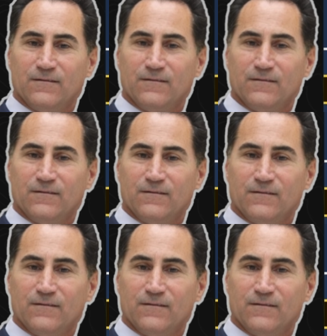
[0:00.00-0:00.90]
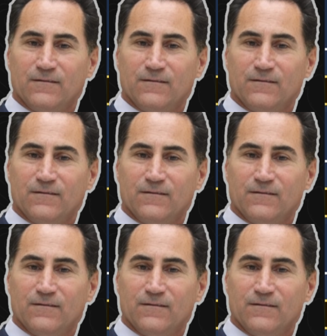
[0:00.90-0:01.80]

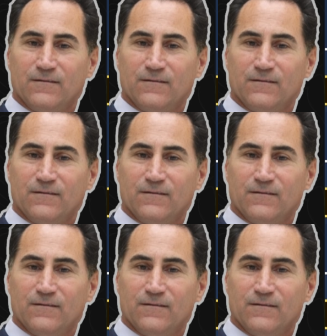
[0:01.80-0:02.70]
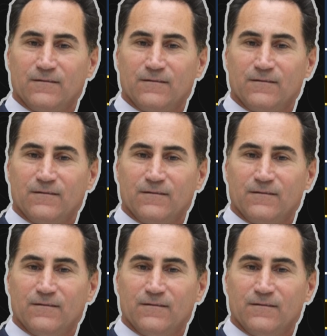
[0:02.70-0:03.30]
[no speech]